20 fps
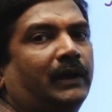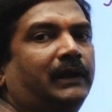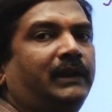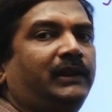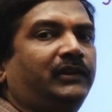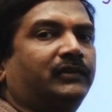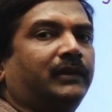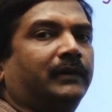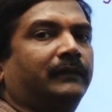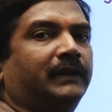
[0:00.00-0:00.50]

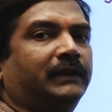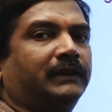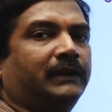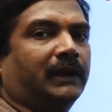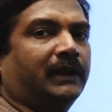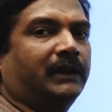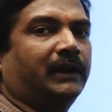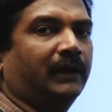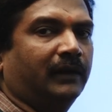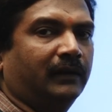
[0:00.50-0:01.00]
is given
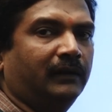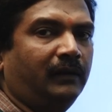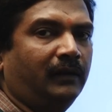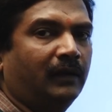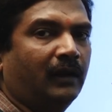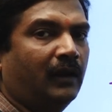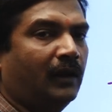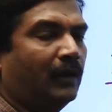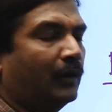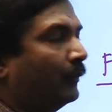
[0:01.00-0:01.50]
13,
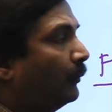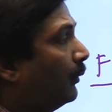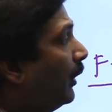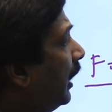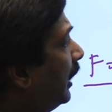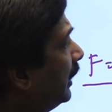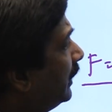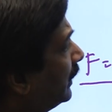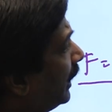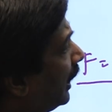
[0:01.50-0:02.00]

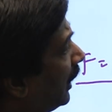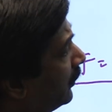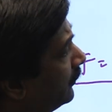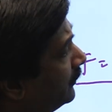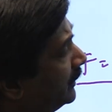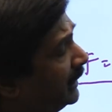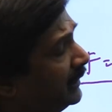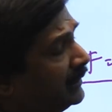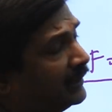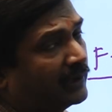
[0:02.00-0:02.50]
how
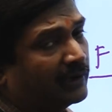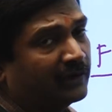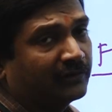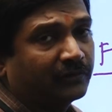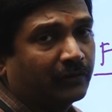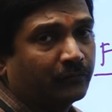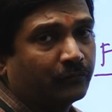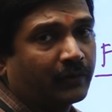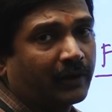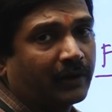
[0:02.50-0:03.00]
many degrees
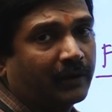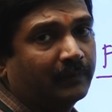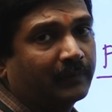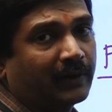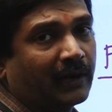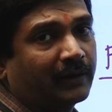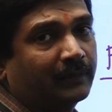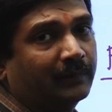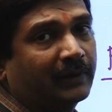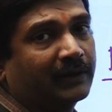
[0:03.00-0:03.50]
of freedom
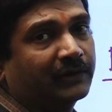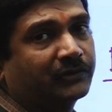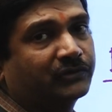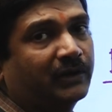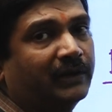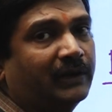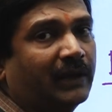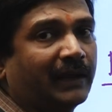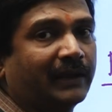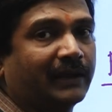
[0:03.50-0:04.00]
kinematic
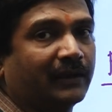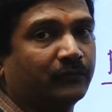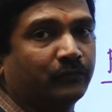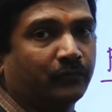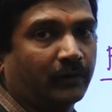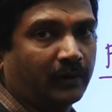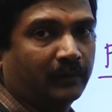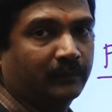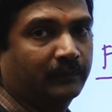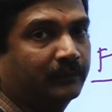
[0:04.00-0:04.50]
chain I can
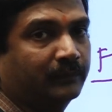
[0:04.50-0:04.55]
form,